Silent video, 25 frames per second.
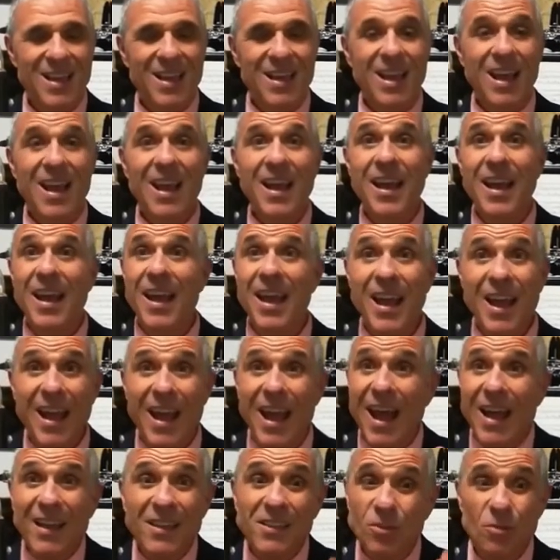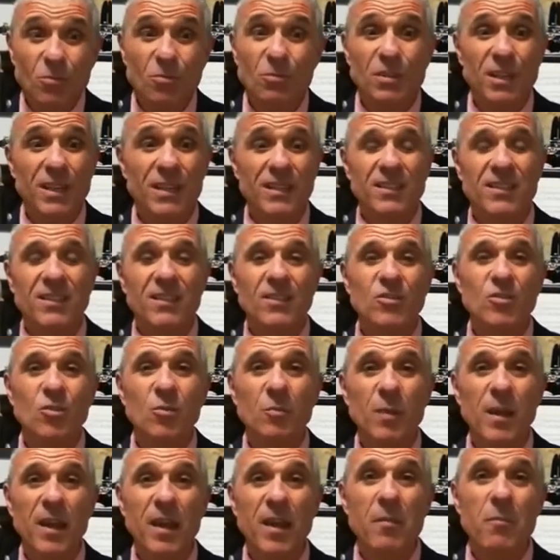I suggest to
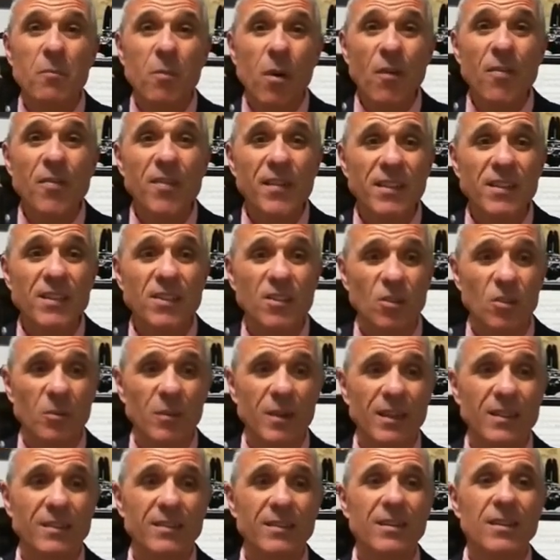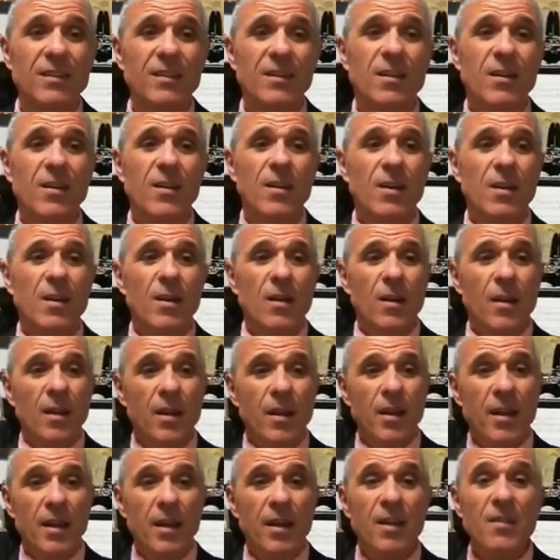play both instruments
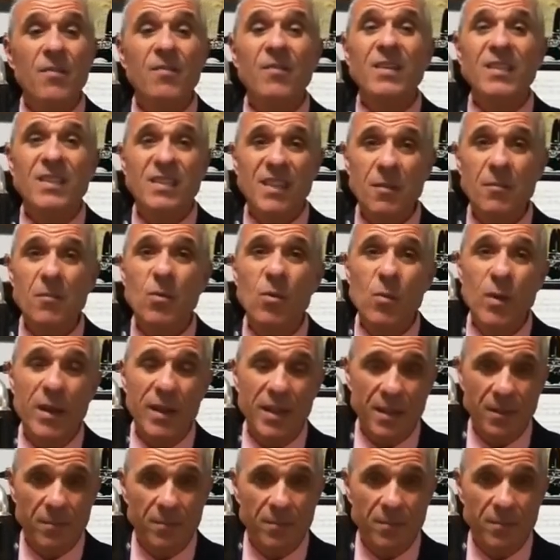in the same way,